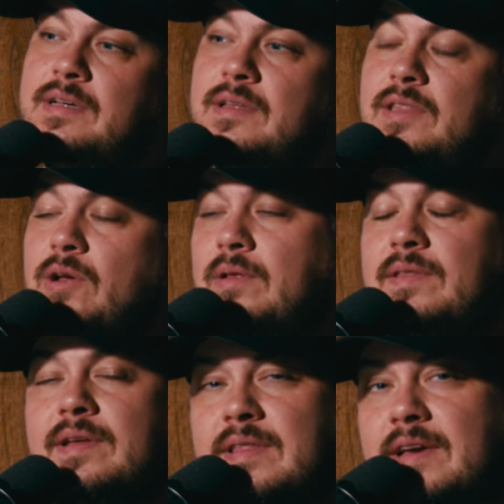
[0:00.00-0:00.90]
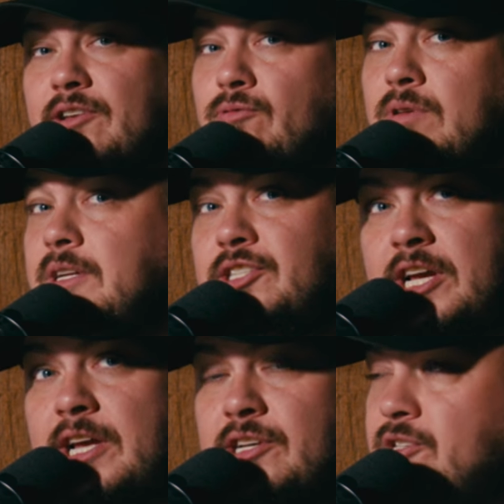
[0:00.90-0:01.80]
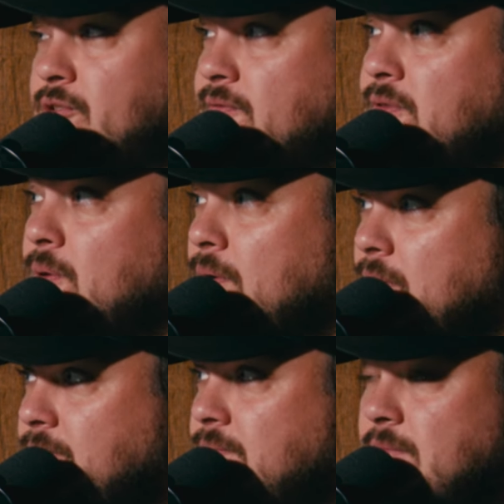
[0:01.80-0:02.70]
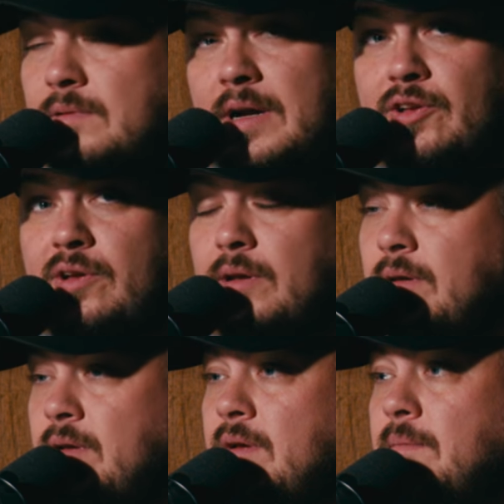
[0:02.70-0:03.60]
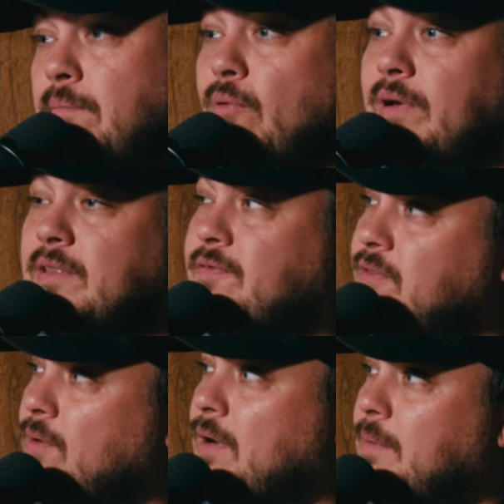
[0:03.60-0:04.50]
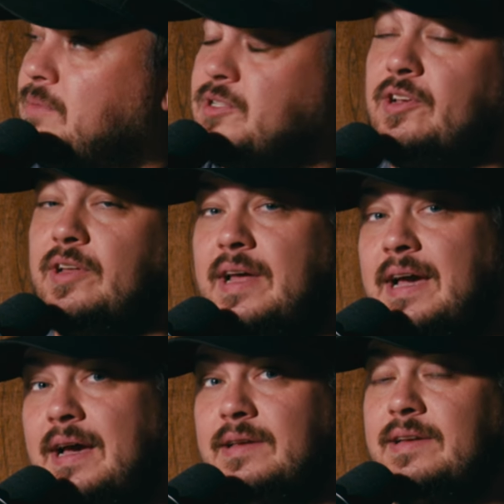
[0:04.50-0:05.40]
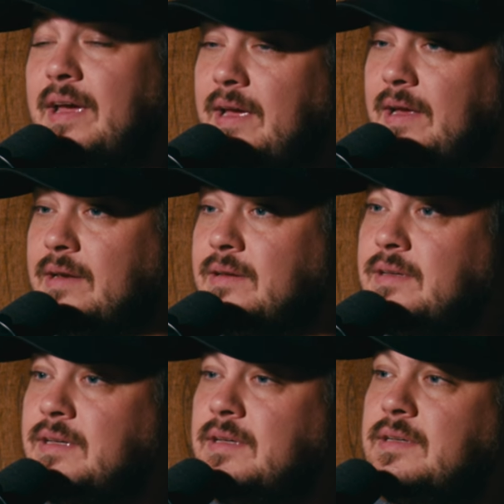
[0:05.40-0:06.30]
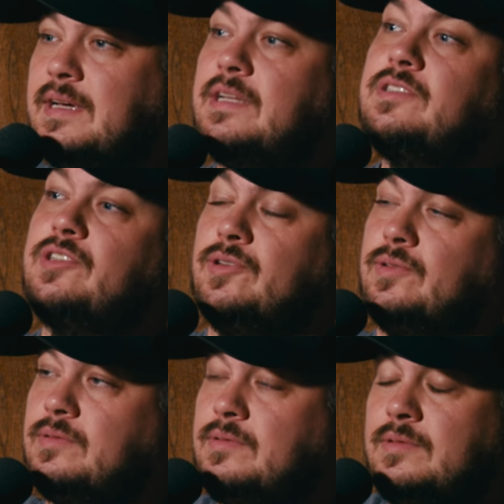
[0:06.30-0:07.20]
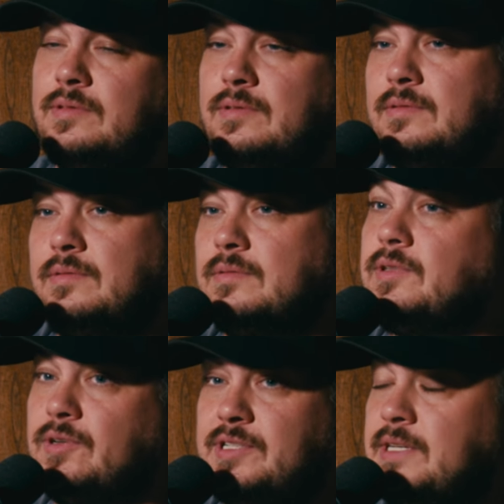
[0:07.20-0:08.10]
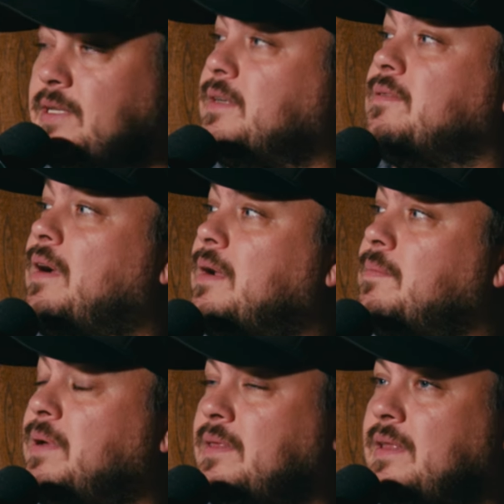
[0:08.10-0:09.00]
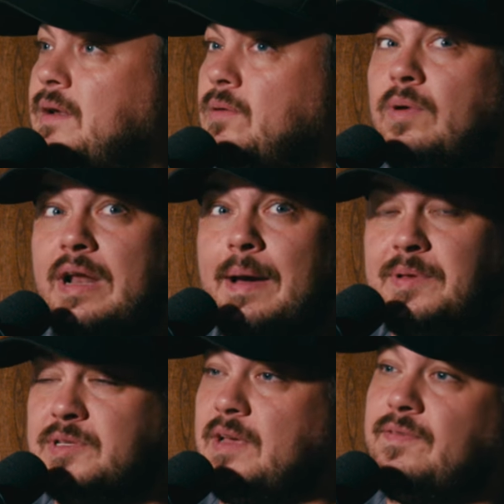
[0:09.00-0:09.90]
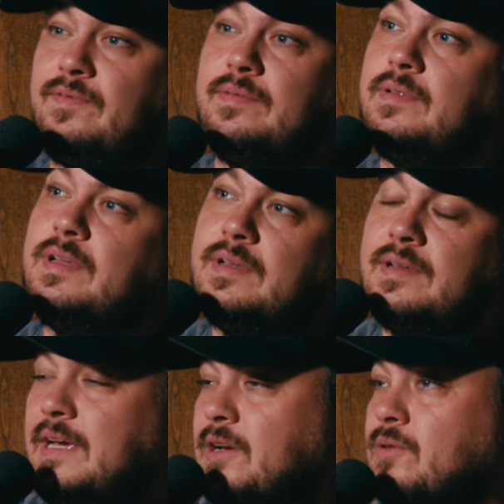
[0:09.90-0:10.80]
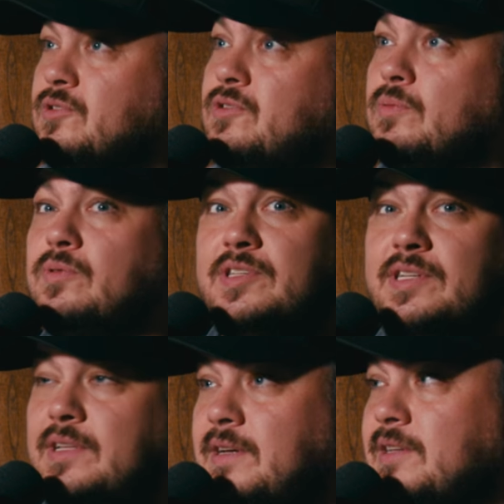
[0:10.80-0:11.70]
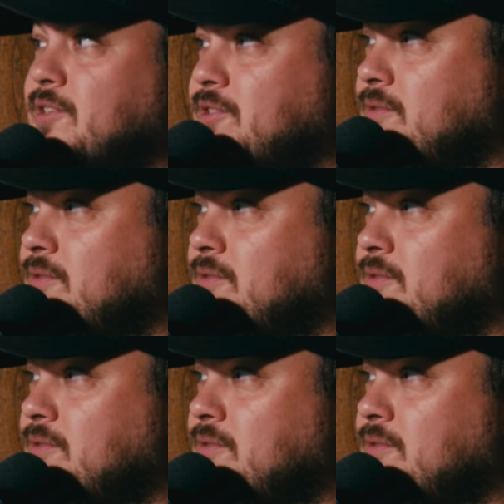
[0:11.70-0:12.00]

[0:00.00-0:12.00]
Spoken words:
The only thing that can really change is your floor, right? You can bring the floor up, so you can add gain into your ceiling, right? But then what happens if it goes through the ceiling and just,